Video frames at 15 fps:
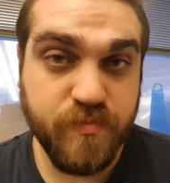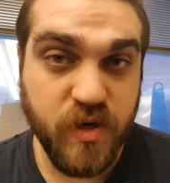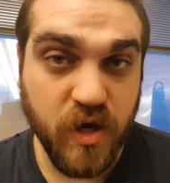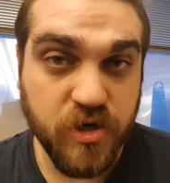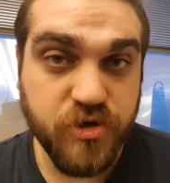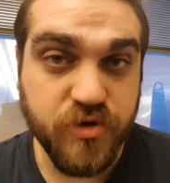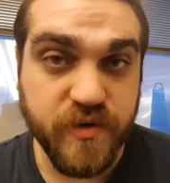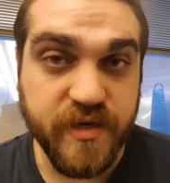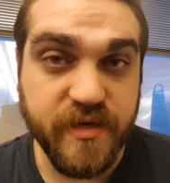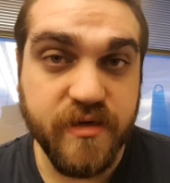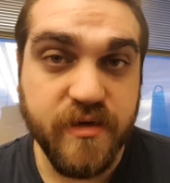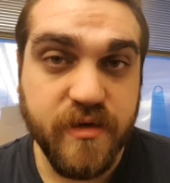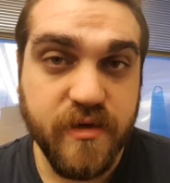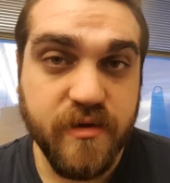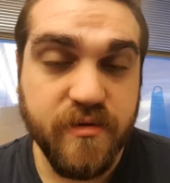country
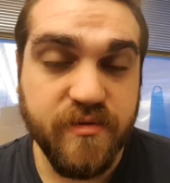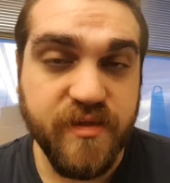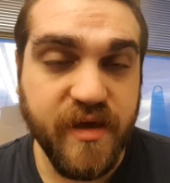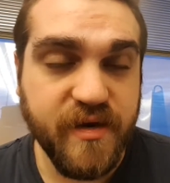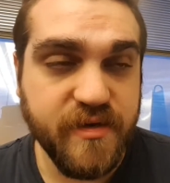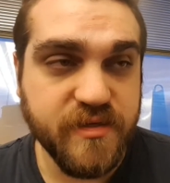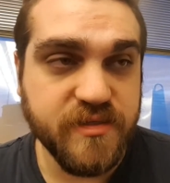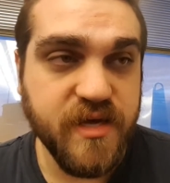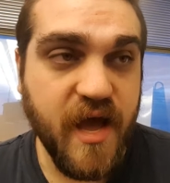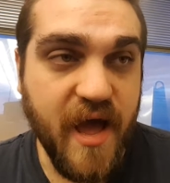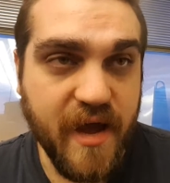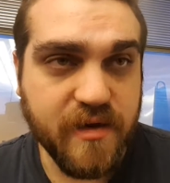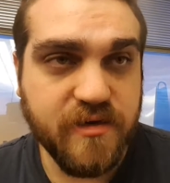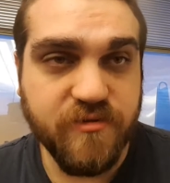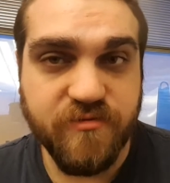that is
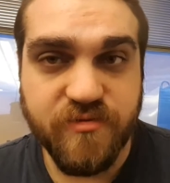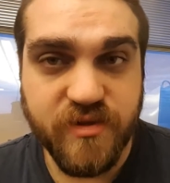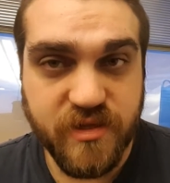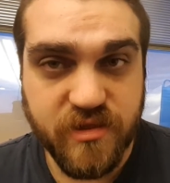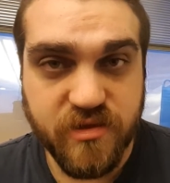actively